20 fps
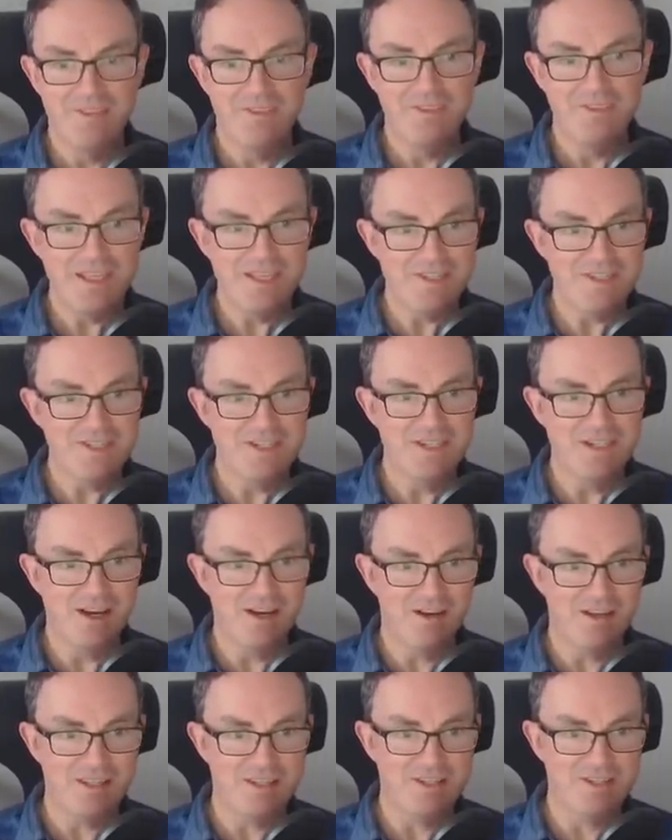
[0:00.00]
These are
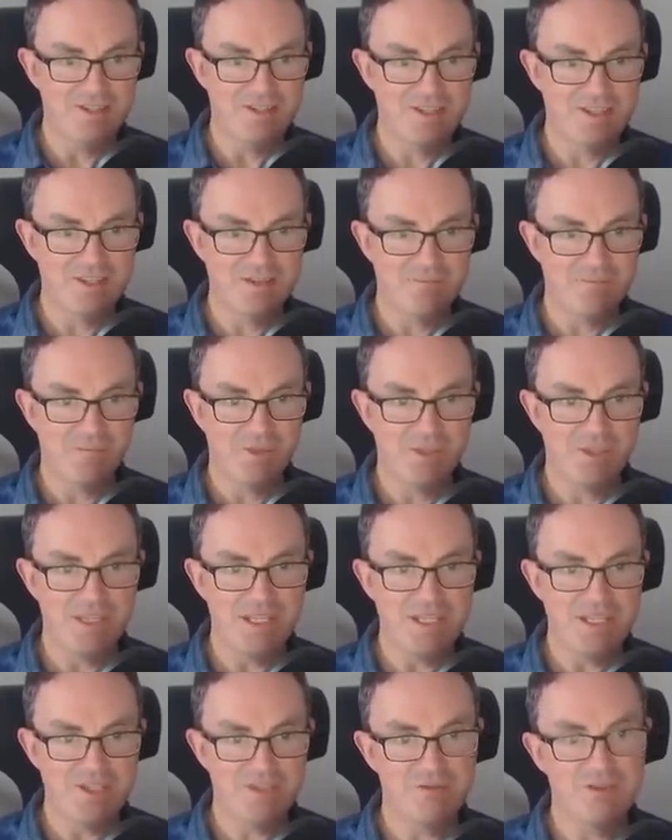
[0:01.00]
9s.
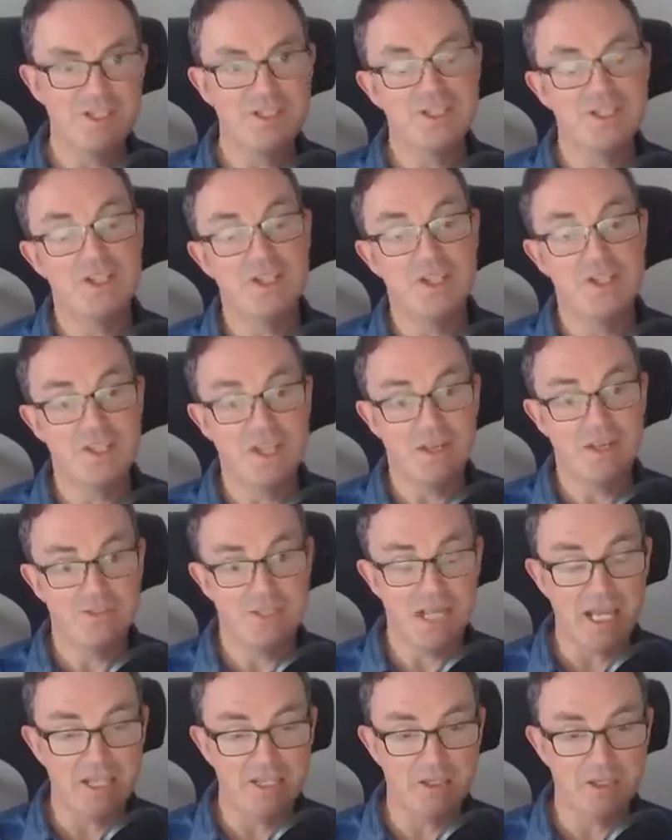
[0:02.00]
These three digits have
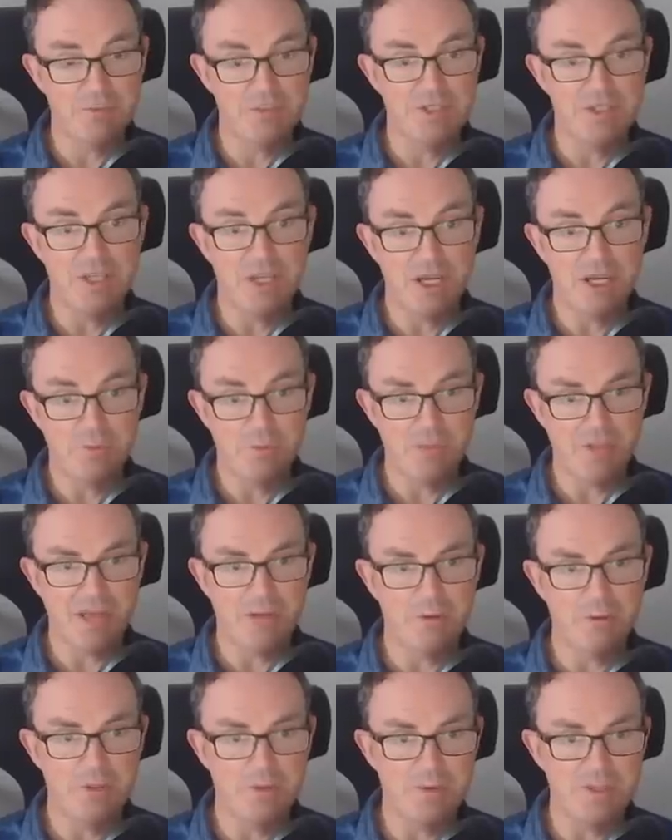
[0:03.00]
to add up to 9
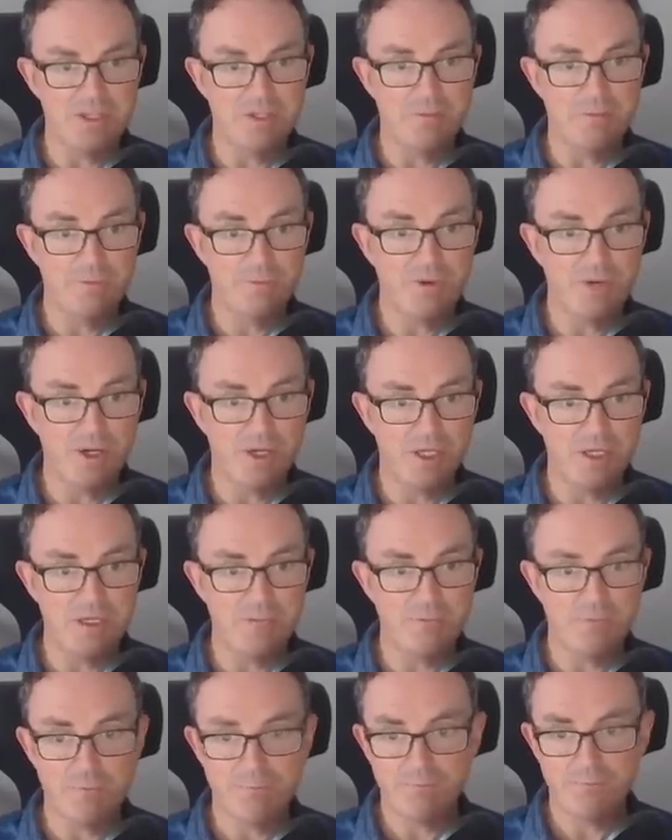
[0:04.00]
without using
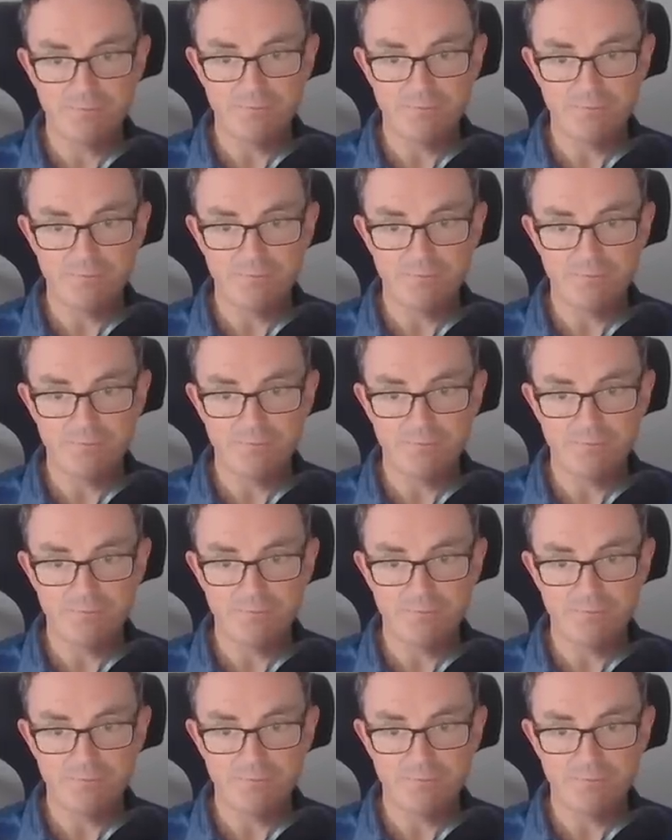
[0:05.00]
5.